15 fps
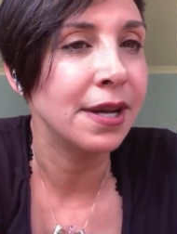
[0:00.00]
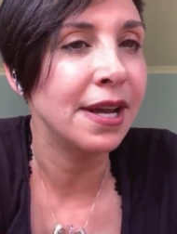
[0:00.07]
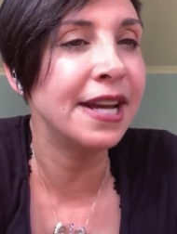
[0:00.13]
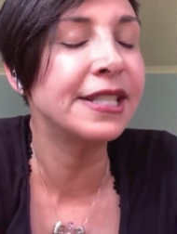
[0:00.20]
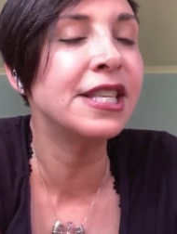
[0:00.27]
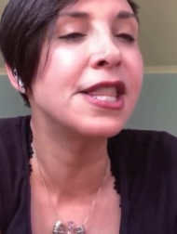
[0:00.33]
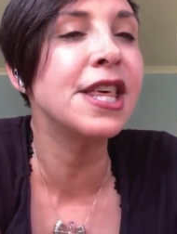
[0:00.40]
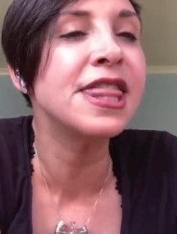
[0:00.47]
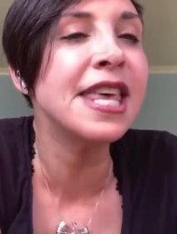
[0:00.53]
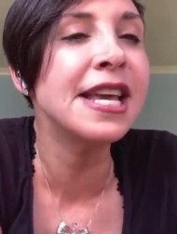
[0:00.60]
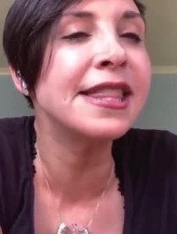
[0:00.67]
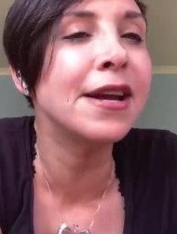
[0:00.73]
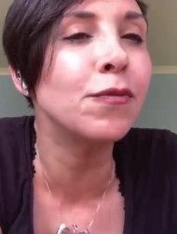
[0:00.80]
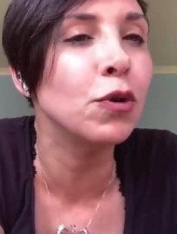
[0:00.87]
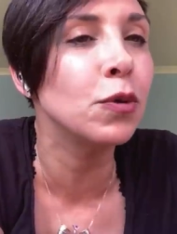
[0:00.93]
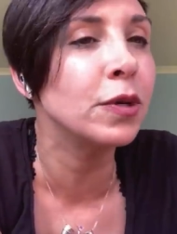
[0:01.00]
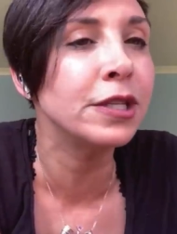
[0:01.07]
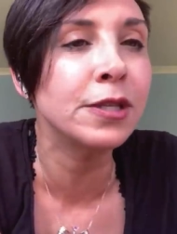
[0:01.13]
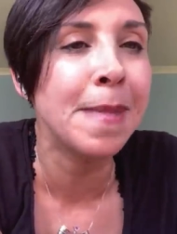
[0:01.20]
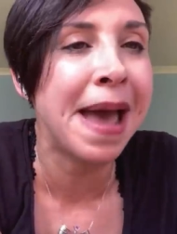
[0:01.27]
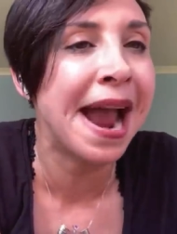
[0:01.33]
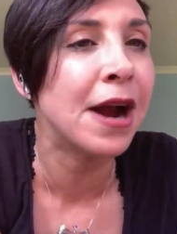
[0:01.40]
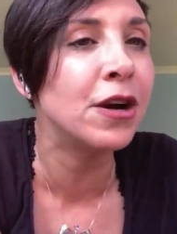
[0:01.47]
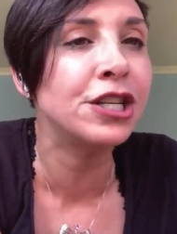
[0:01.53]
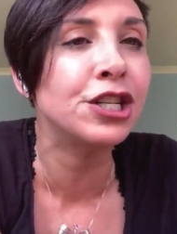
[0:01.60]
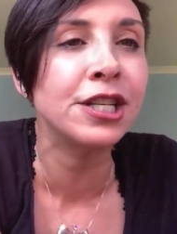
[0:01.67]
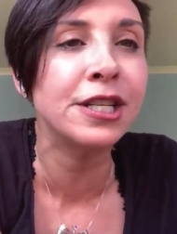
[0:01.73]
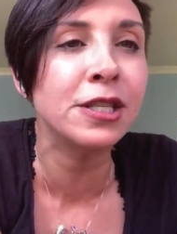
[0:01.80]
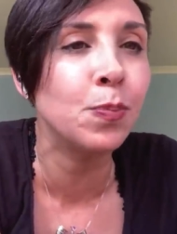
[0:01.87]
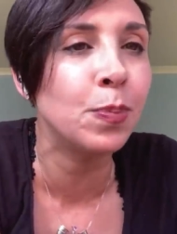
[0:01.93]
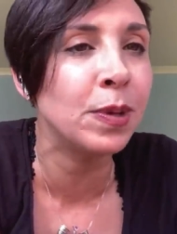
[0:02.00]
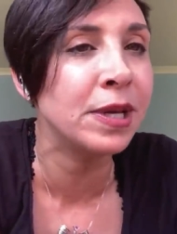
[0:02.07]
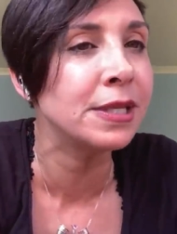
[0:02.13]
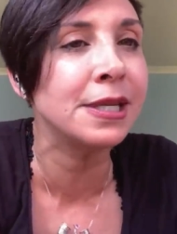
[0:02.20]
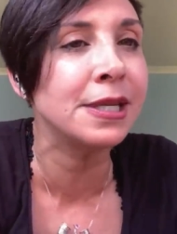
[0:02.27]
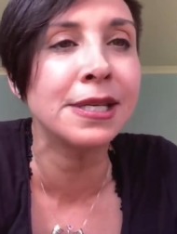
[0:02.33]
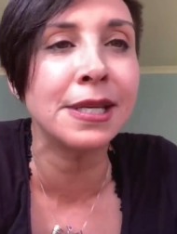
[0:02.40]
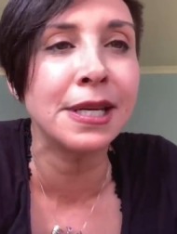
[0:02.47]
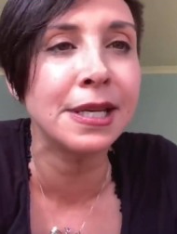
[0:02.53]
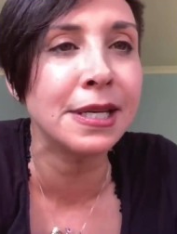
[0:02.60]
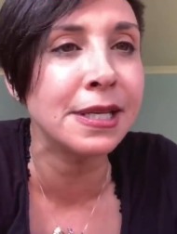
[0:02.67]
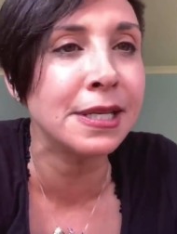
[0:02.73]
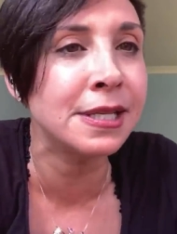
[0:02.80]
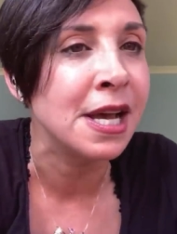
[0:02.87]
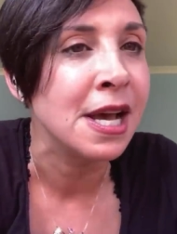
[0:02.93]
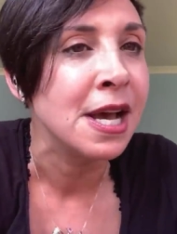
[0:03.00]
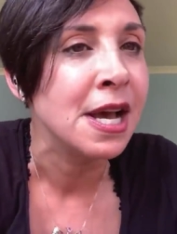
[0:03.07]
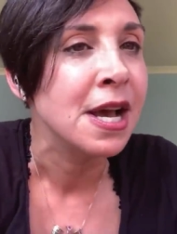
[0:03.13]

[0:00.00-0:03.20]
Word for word: it's the thing that ruins marriages businesses